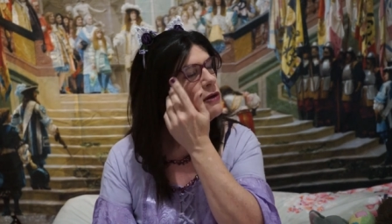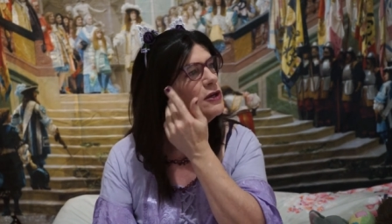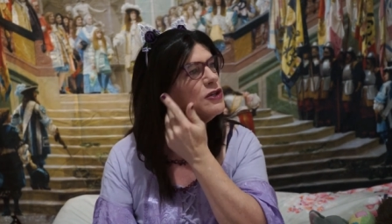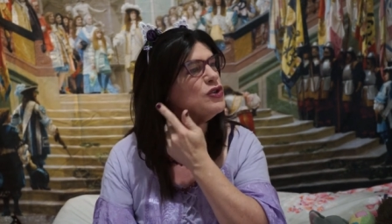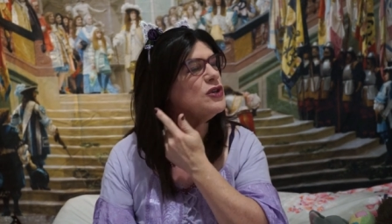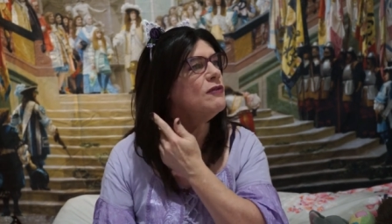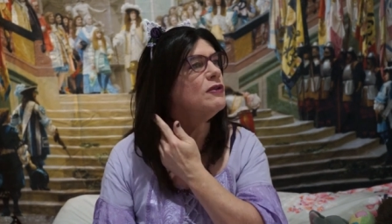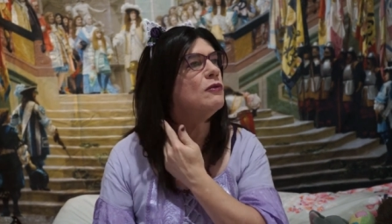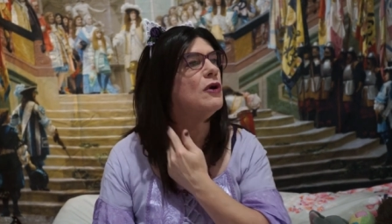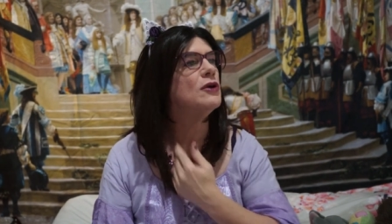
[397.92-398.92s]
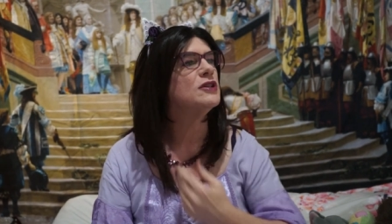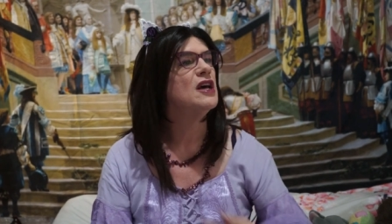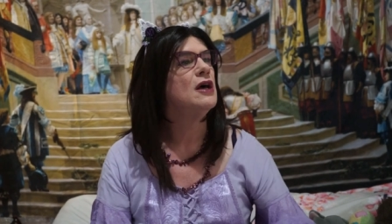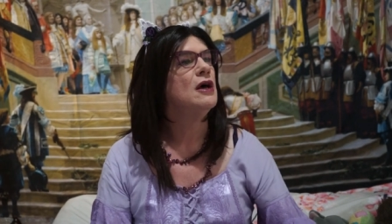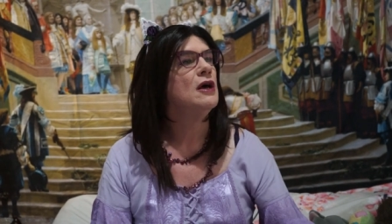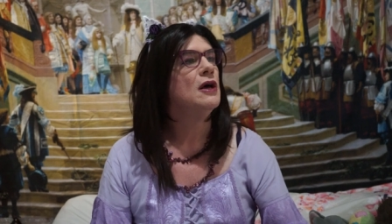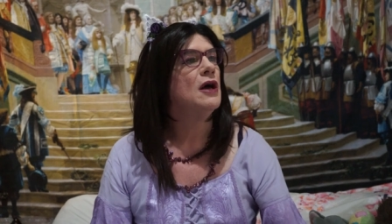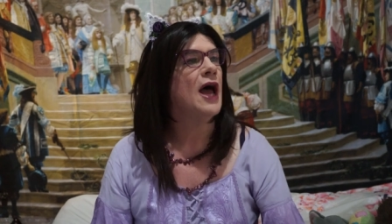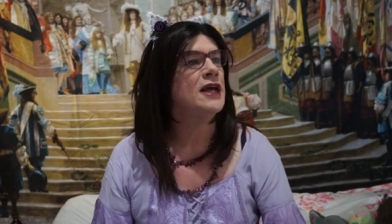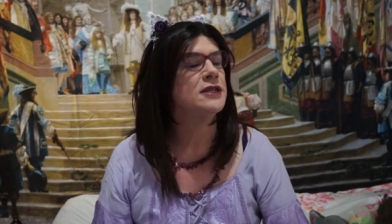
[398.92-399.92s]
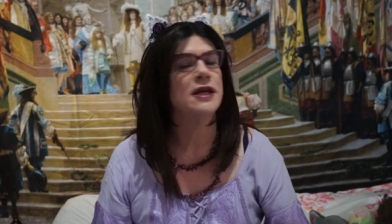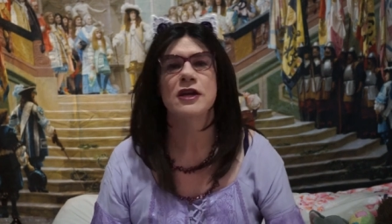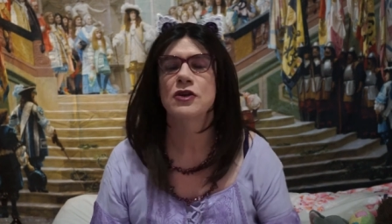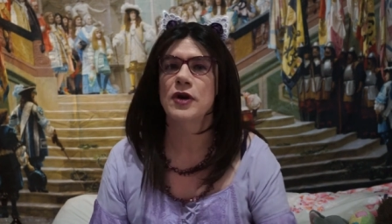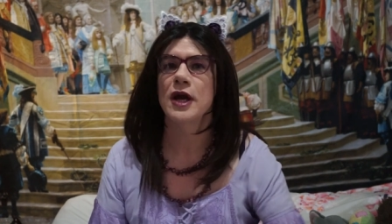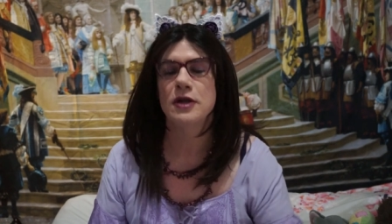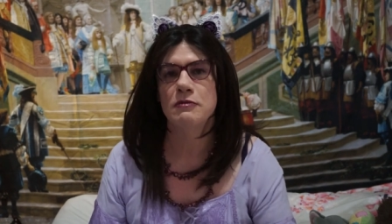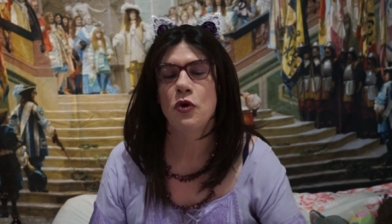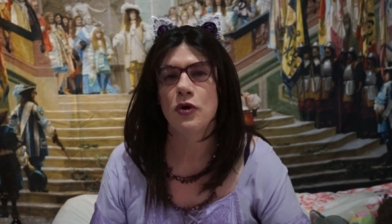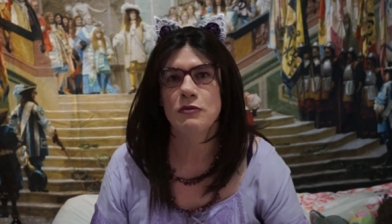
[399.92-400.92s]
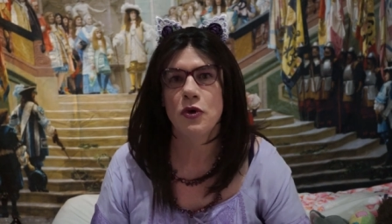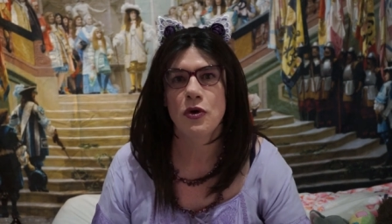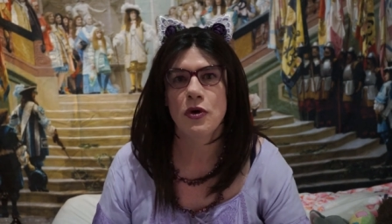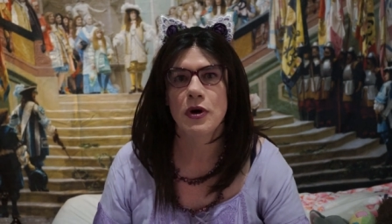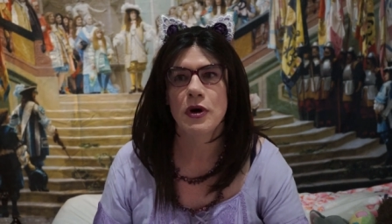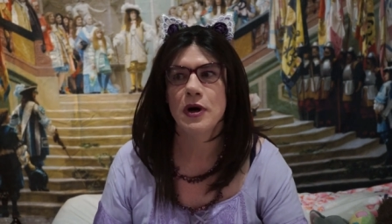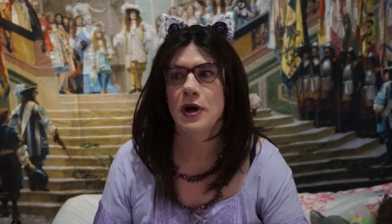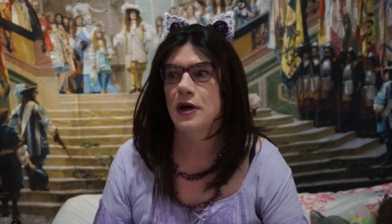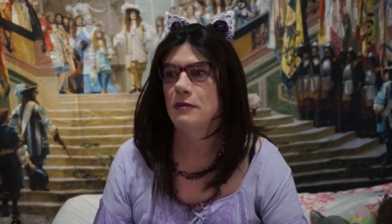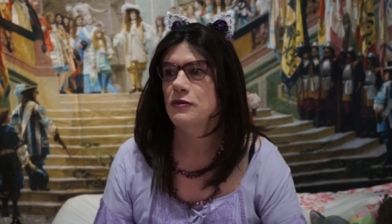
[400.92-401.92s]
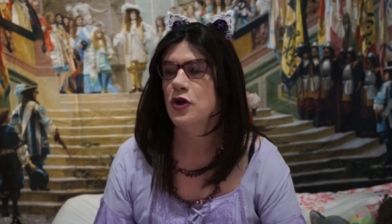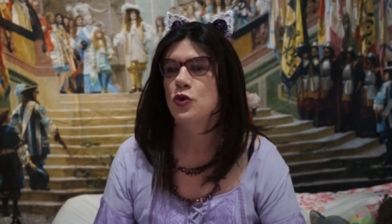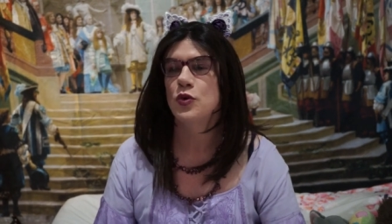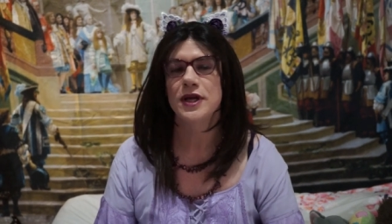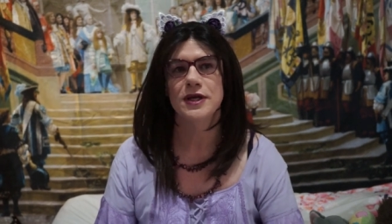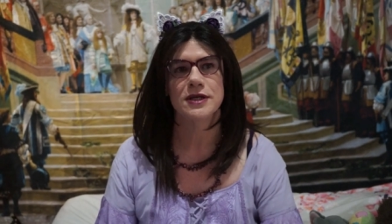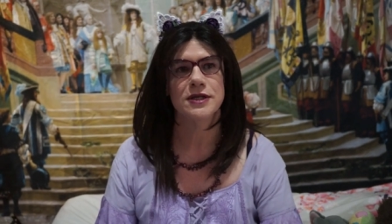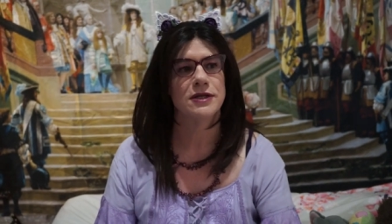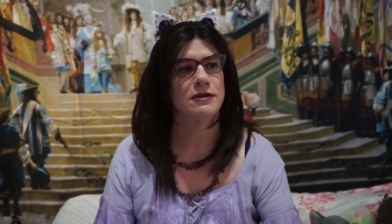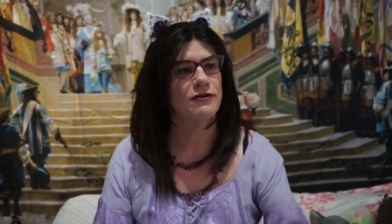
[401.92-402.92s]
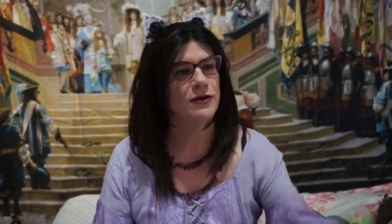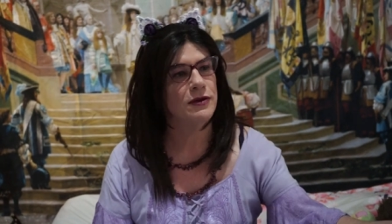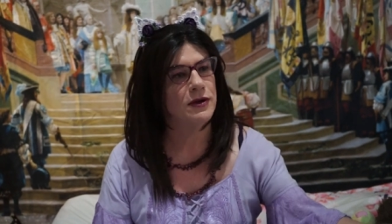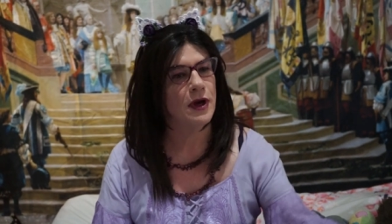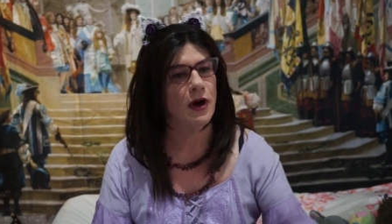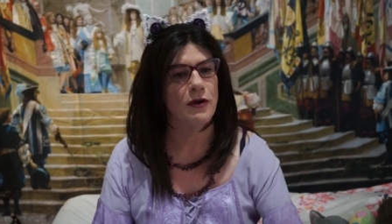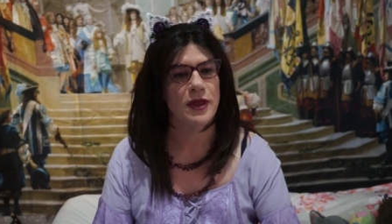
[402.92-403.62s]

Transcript: Original Traveller was as they created more and more um, careers, for you to go.